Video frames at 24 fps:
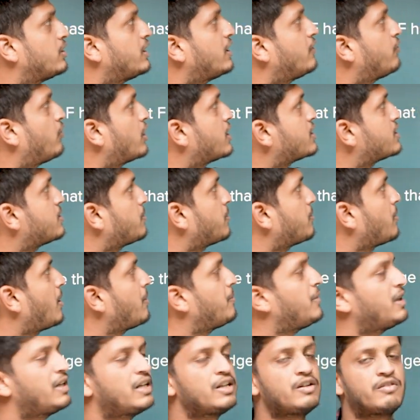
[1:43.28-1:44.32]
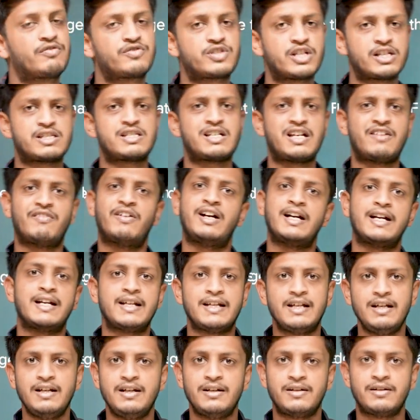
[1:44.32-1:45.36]
that what is the probability of just event
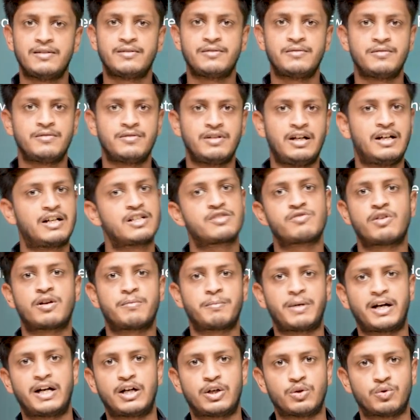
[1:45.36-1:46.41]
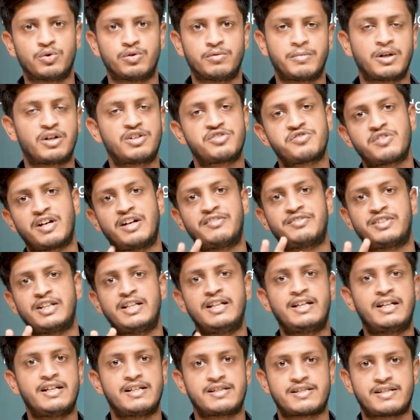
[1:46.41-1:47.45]
E? It is 1 by 2 because we have
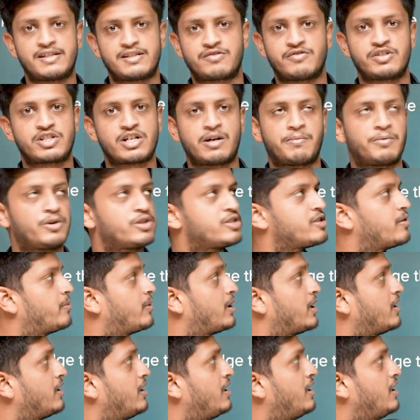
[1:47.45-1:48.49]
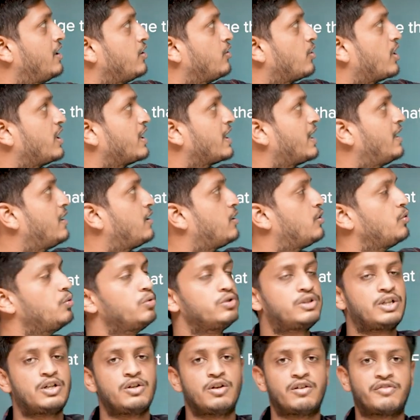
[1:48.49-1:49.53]
3 cases which are possible. You can get
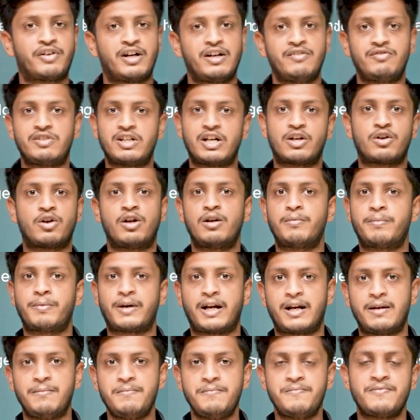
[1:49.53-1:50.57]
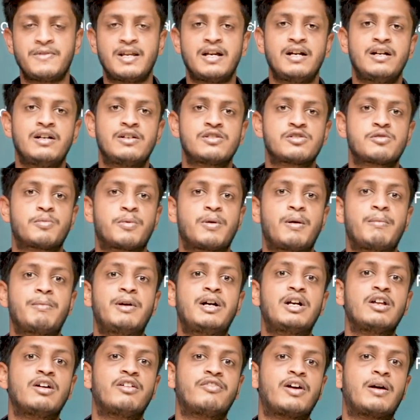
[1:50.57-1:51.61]
2, 3 or 5, they are all prime. So
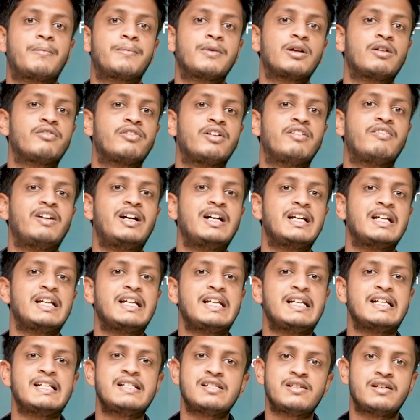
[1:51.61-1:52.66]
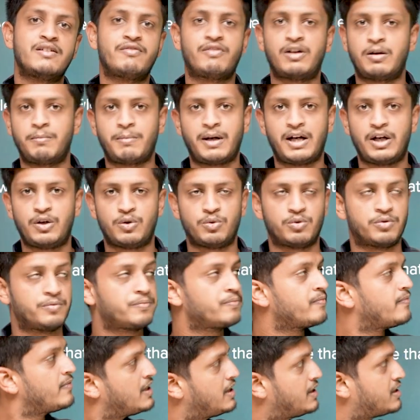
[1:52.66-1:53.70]
probability of happening of event E is 1 by 2.
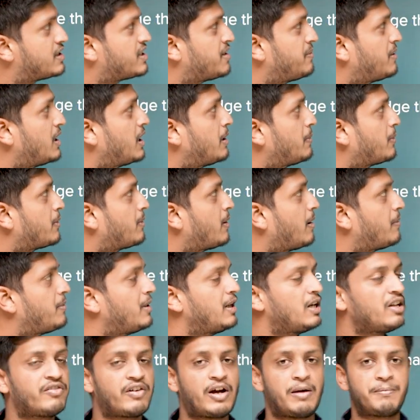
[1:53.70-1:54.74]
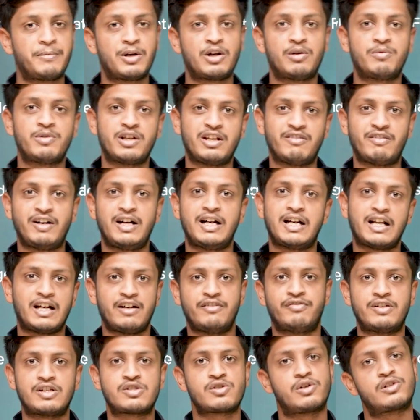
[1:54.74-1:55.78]
Similarly, probability of happening of event
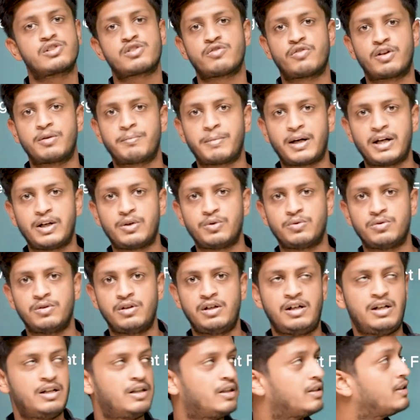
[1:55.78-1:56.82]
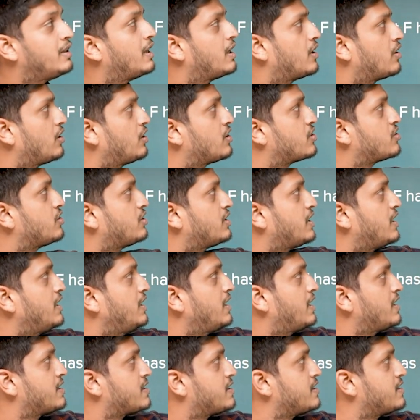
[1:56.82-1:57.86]
F is also 1 by 2. There are also
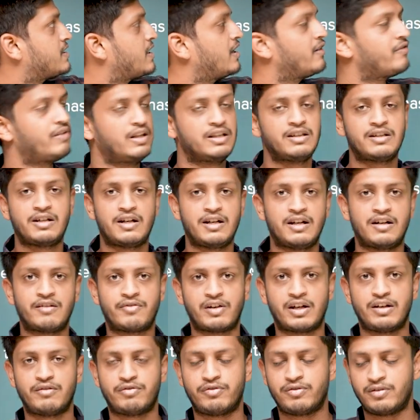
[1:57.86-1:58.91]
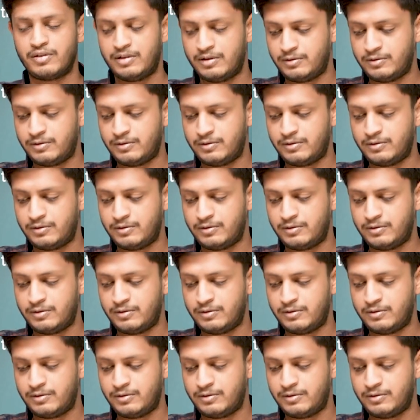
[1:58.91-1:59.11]
3 cases here, 1, 3 and 5.